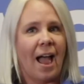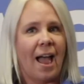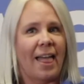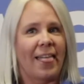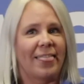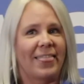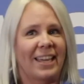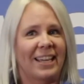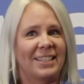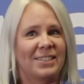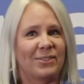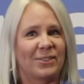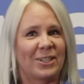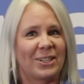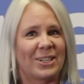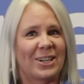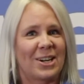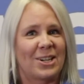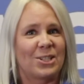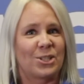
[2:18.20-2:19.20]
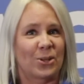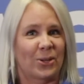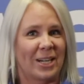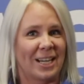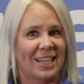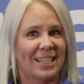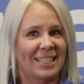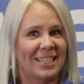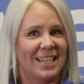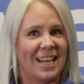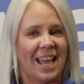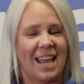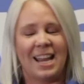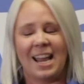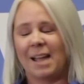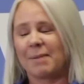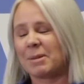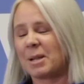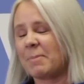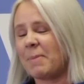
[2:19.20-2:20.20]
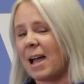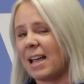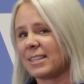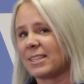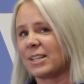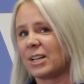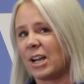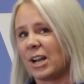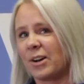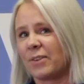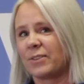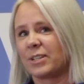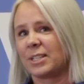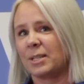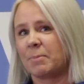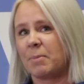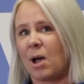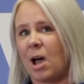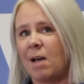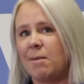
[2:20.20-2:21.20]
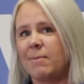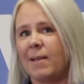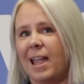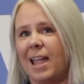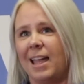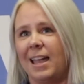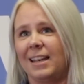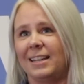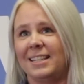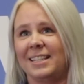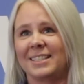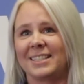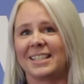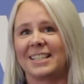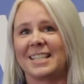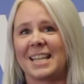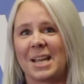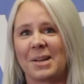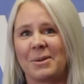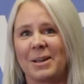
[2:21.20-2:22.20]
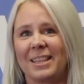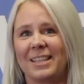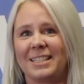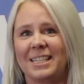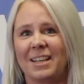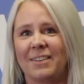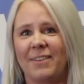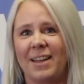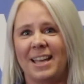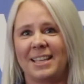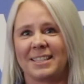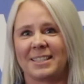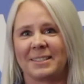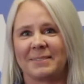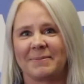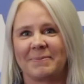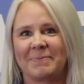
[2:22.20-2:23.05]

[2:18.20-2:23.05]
Thanks for joining us today. I'm going to pass it on over to Bob, and he's going to take away the TFS.